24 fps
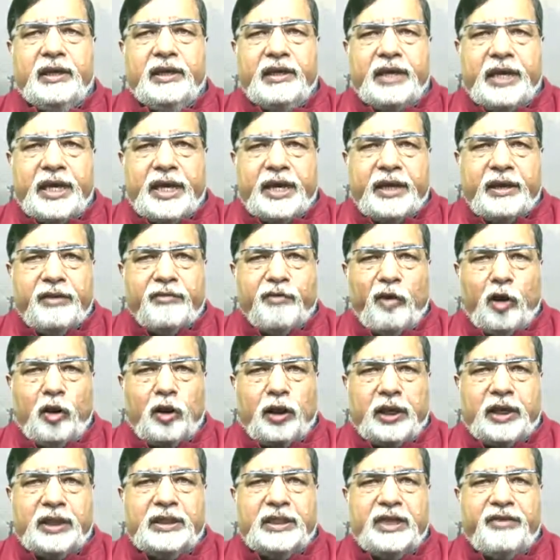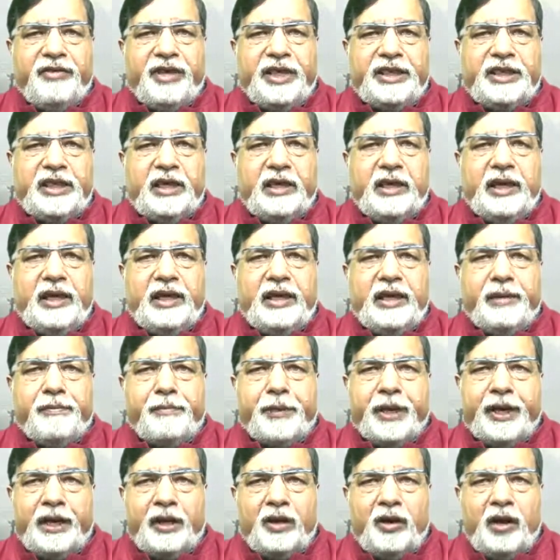the water conservation in a
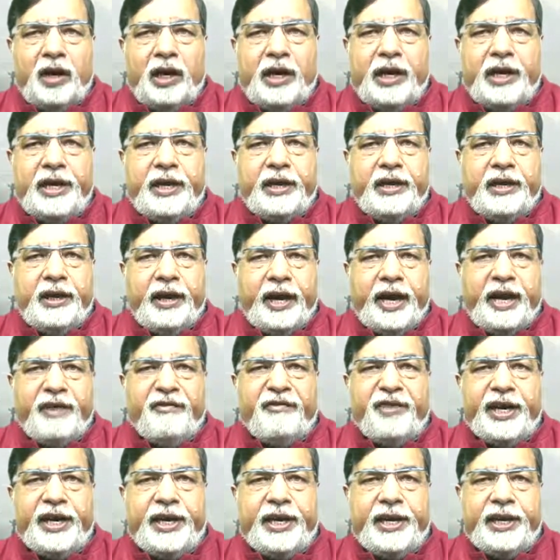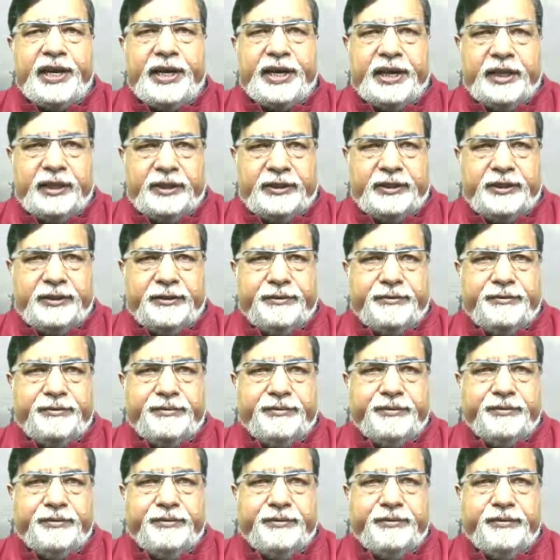particularly rain-fed areas.
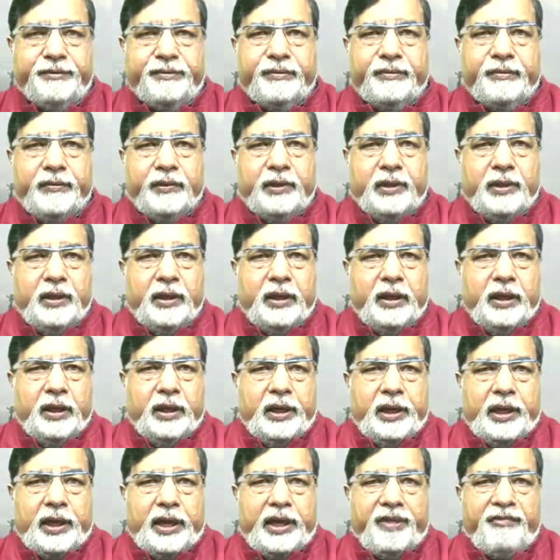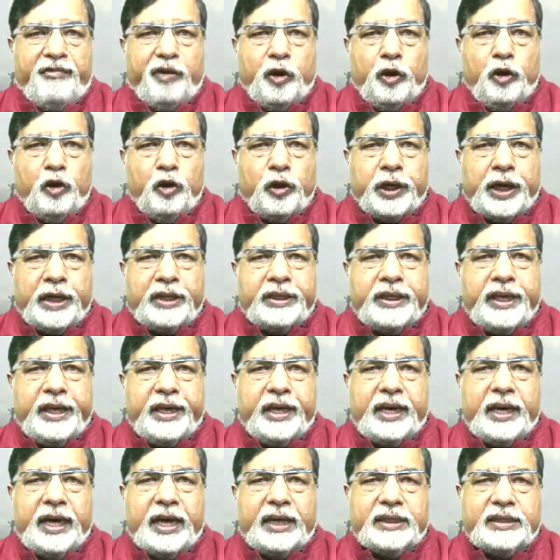If you look at
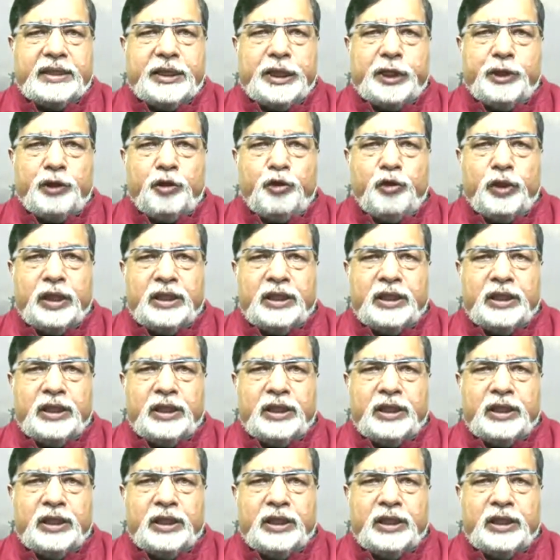the ex situ